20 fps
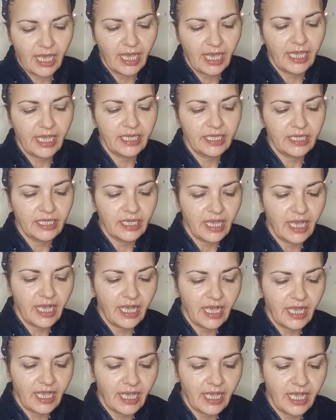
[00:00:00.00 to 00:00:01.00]
I
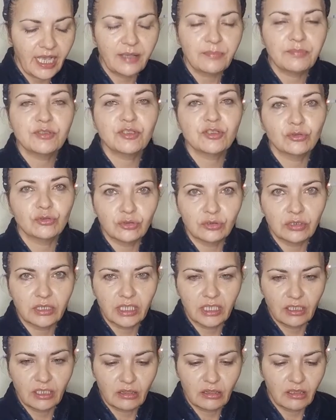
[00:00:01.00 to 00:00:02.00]

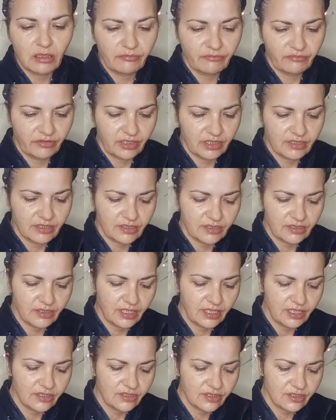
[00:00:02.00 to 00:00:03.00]
absolutely love this.
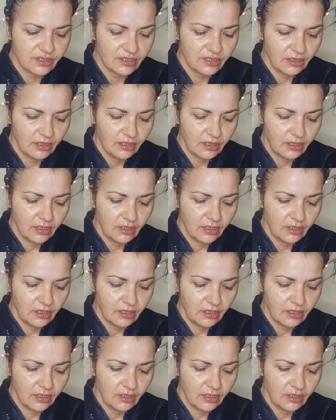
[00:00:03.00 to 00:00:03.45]
This,